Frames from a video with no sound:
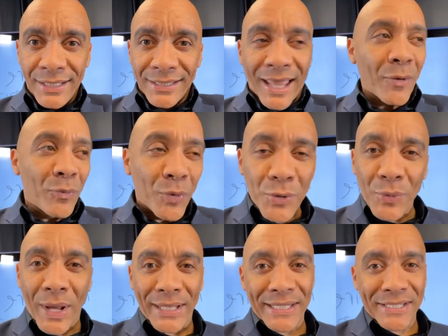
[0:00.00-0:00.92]
Like, what
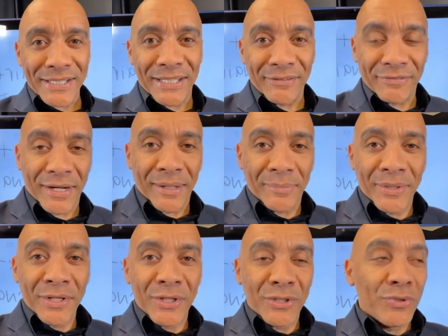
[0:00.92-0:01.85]
do I need to give up?
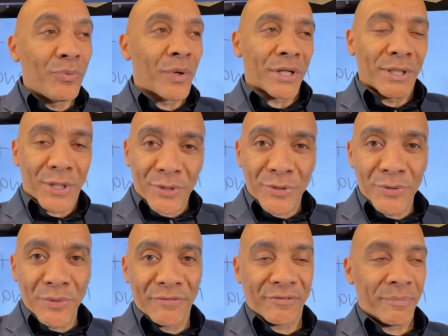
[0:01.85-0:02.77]
You want to learn
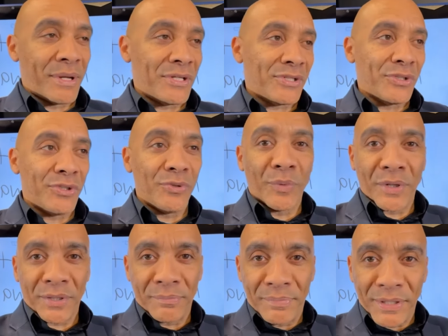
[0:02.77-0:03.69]
new information. You
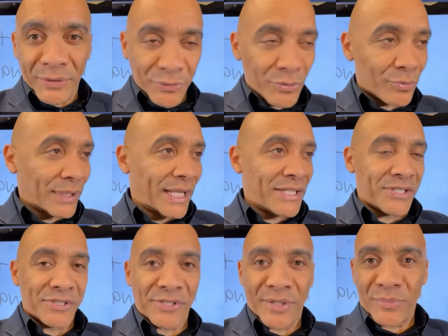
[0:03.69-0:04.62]
want to build new
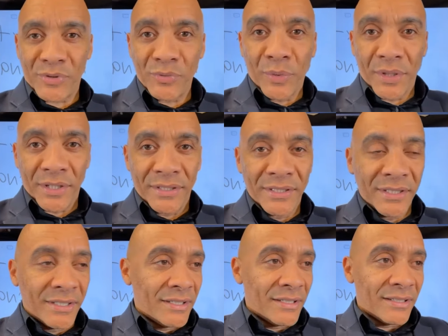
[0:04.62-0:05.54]
relationships. You want to
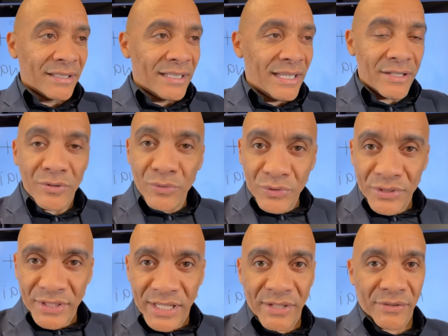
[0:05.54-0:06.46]
get new
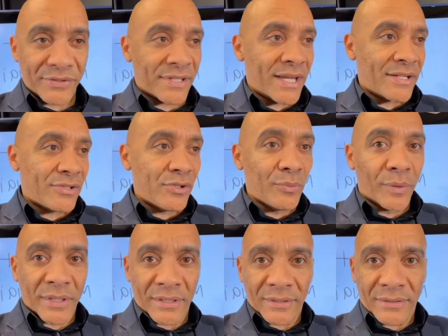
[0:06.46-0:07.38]
skill sets. You
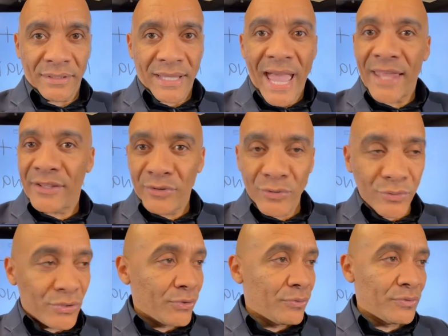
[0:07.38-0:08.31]
want to gather
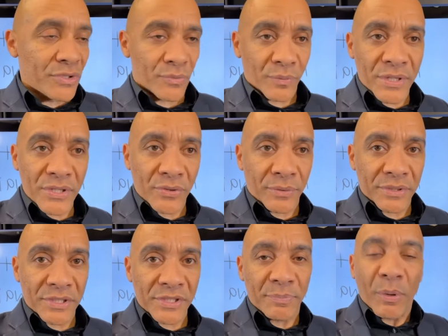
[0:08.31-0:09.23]
new tools and
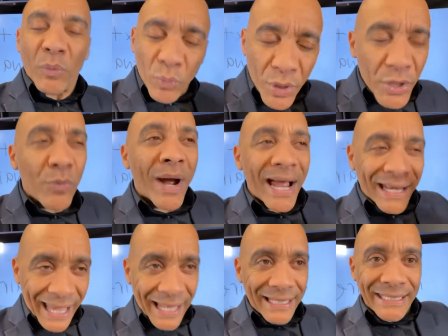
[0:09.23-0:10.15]
resources. But what do I
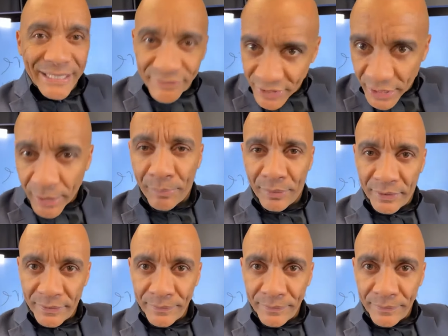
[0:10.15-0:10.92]
got to give up?